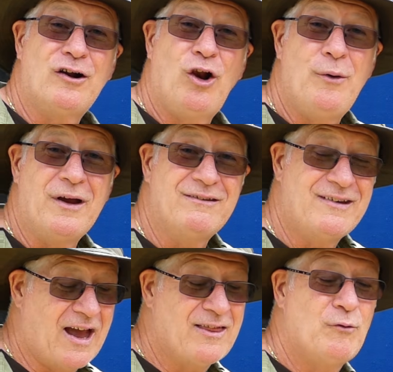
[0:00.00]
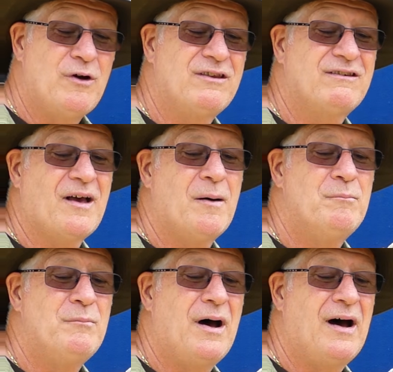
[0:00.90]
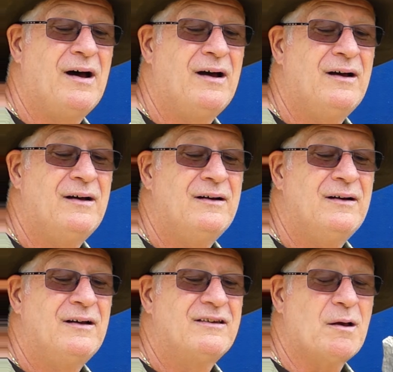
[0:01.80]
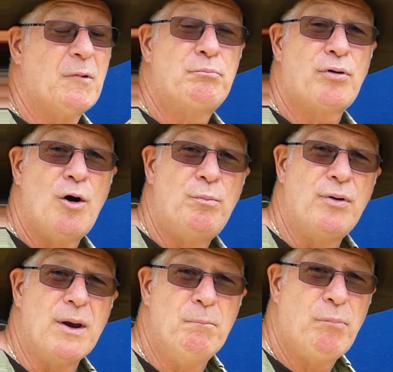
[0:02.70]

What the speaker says: gluing it together with some appropriate